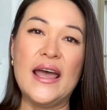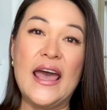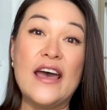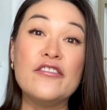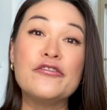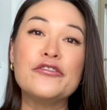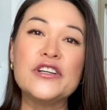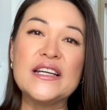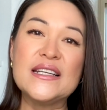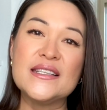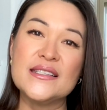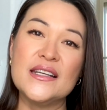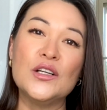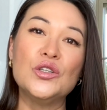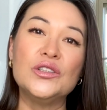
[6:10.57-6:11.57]
every
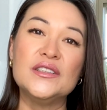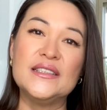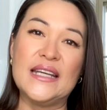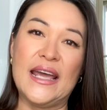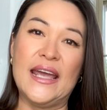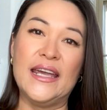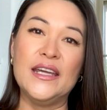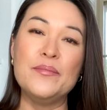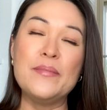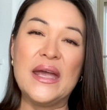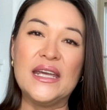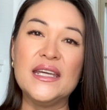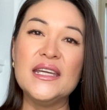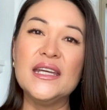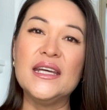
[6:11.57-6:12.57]
single day,
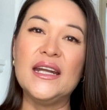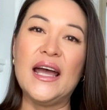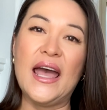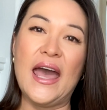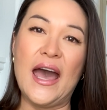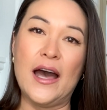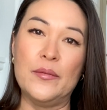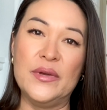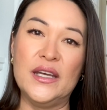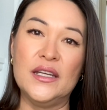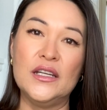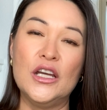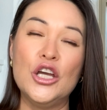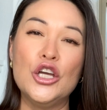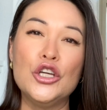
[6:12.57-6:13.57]
making it a
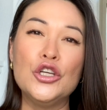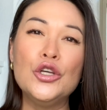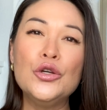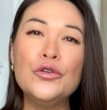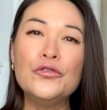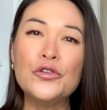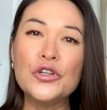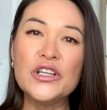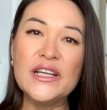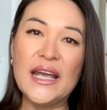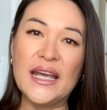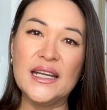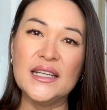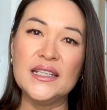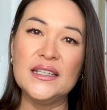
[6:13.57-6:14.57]
habit, you've
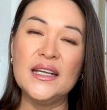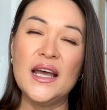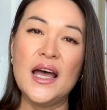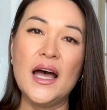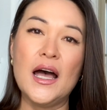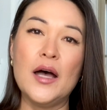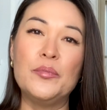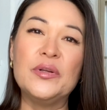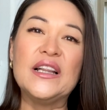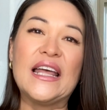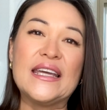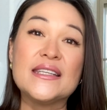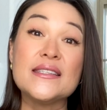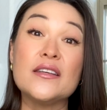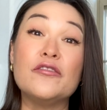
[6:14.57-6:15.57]
created a
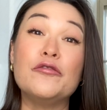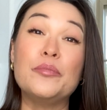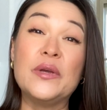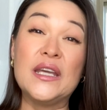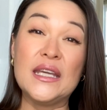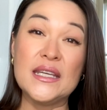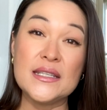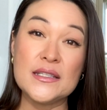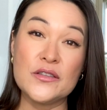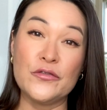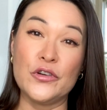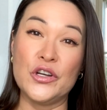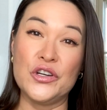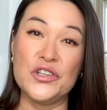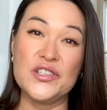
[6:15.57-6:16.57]
place of peace
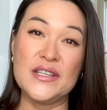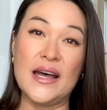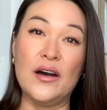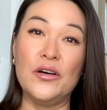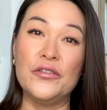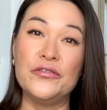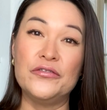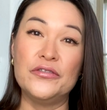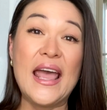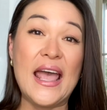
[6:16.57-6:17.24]
for yourself.